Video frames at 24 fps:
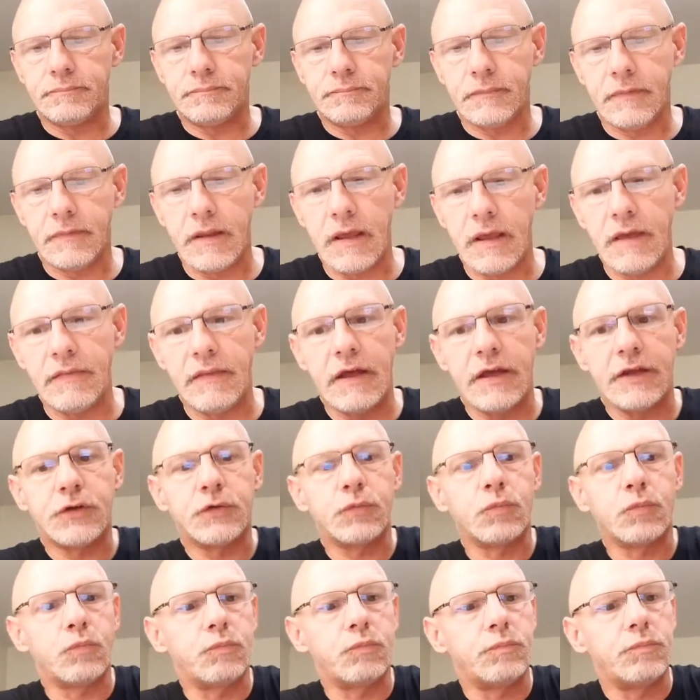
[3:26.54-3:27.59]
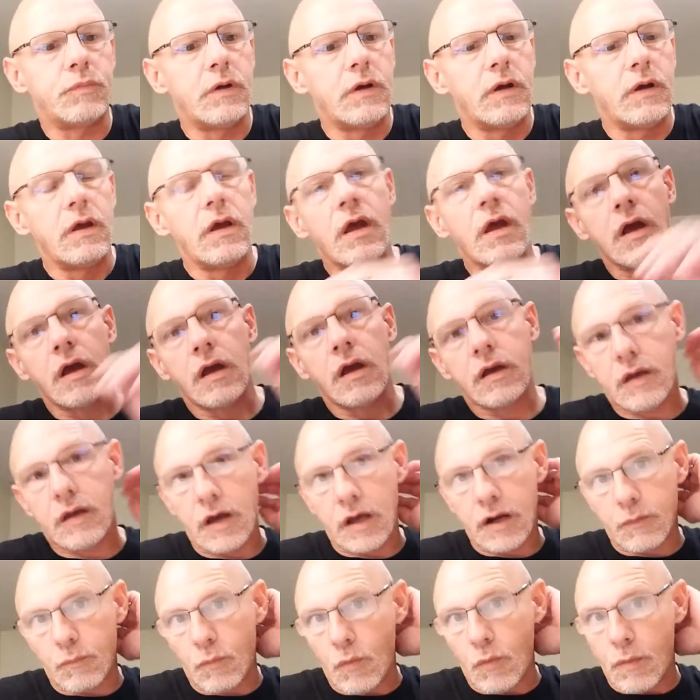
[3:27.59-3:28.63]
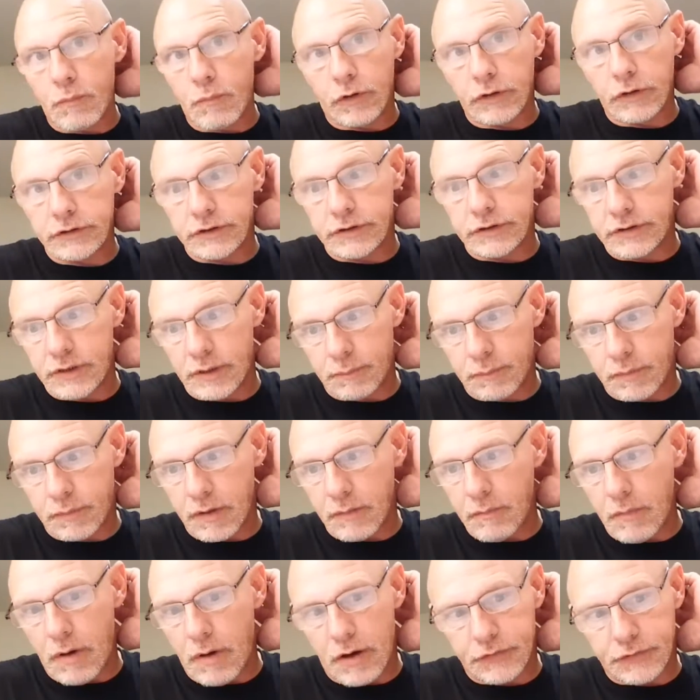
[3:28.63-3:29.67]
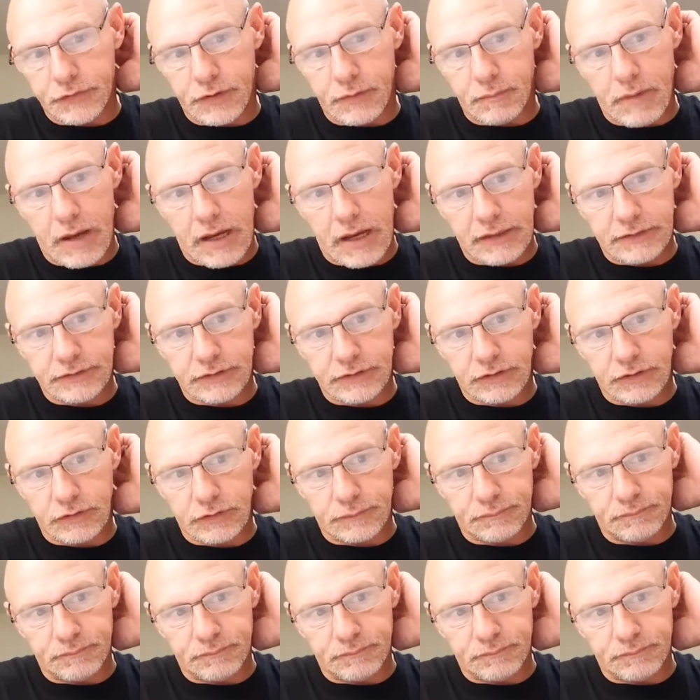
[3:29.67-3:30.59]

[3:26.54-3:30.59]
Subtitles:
And that's kind of what brings us up to the Boston Massacre.